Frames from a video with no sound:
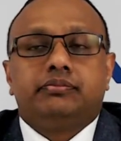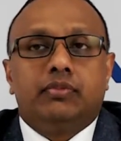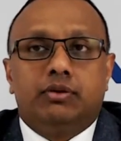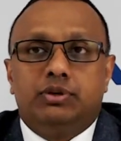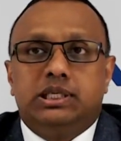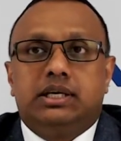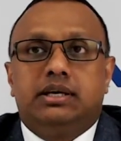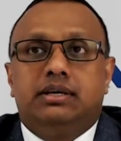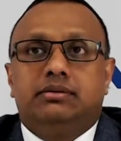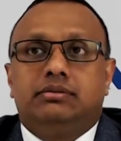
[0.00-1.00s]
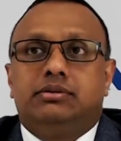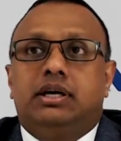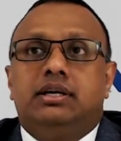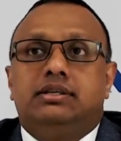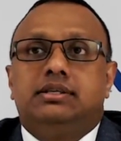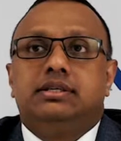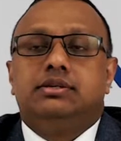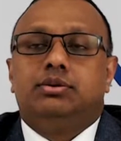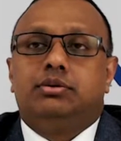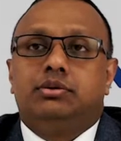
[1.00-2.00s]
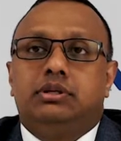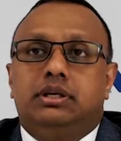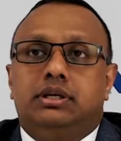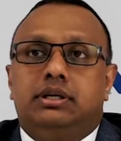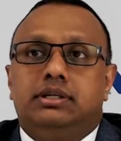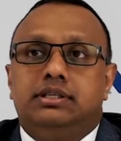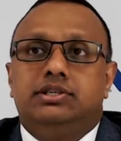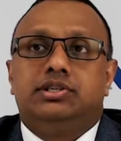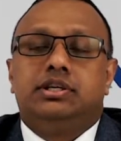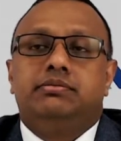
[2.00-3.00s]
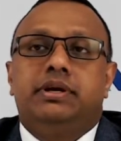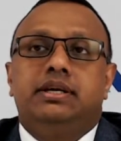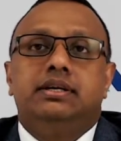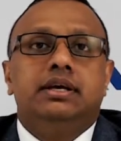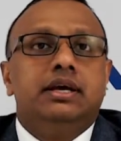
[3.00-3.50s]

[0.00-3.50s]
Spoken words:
visa granted or the decision made